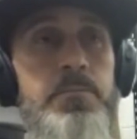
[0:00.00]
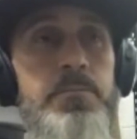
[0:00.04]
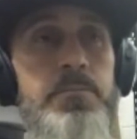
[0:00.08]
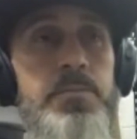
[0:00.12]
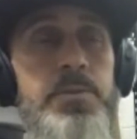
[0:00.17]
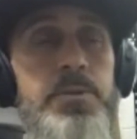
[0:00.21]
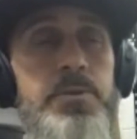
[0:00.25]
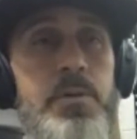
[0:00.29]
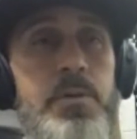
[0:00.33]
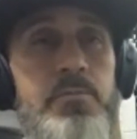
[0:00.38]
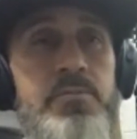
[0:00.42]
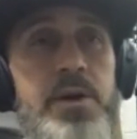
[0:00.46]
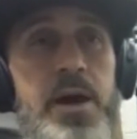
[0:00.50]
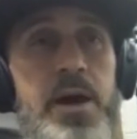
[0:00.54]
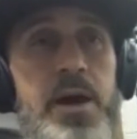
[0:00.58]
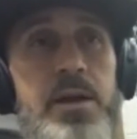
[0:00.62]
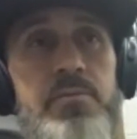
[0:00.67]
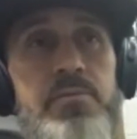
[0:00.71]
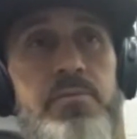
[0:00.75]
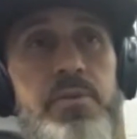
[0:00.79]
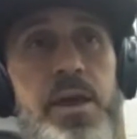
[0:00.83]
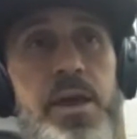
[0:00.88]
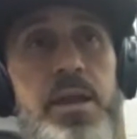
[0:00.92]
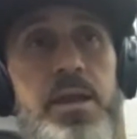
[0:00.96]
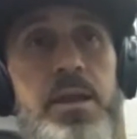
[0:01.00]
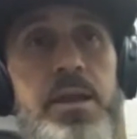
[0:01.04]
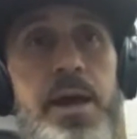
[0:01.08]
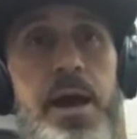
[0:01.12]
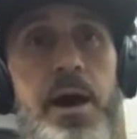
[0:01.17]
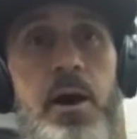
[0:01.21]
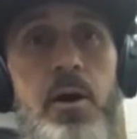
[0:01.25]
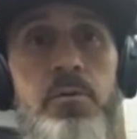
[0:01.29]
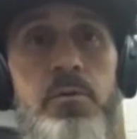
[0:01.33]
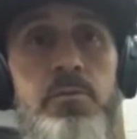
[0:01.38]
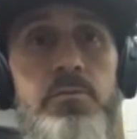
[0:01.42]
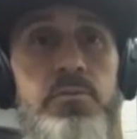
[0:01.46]
So I've kind of in and
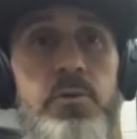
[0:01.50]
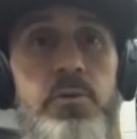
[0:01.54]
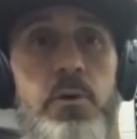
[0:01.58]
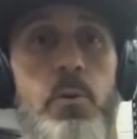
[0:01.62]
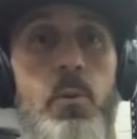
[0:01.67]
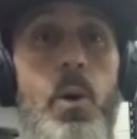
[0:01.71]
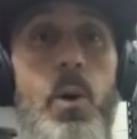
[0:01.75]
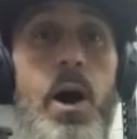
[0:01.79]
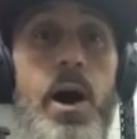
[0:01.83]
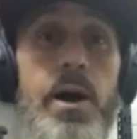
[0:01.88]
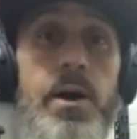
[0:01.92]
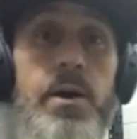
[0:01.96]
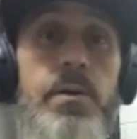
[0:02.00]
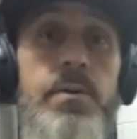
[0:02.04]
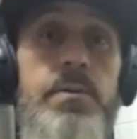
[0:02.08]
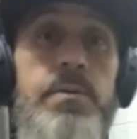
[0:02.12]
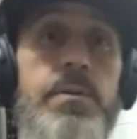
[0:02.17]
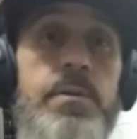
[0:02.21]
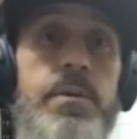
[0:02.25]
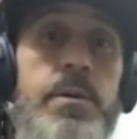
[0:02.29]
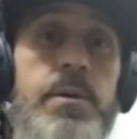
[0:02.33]
out for a while.